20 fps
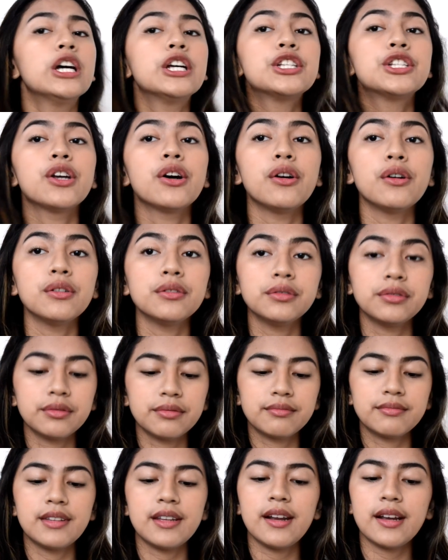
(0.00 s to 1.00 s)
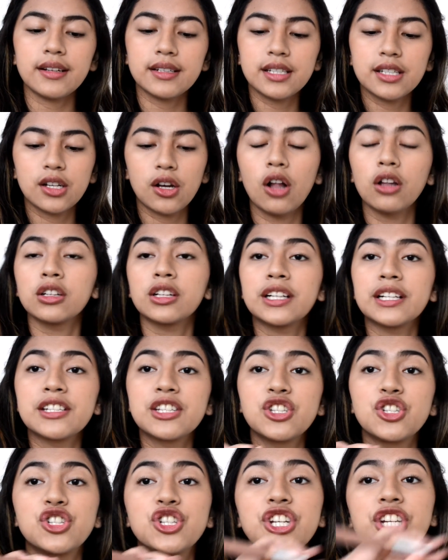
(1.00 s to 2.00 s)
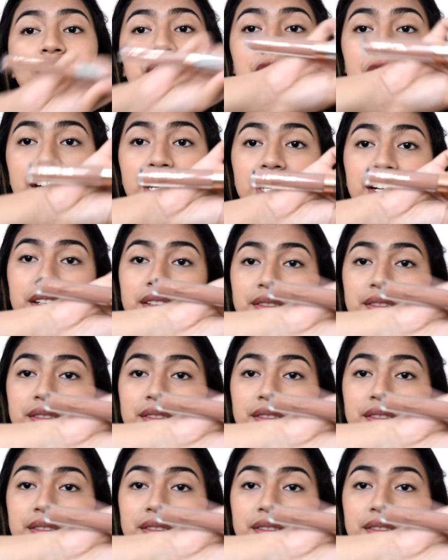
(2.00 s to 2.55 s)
So, the next color is Chi.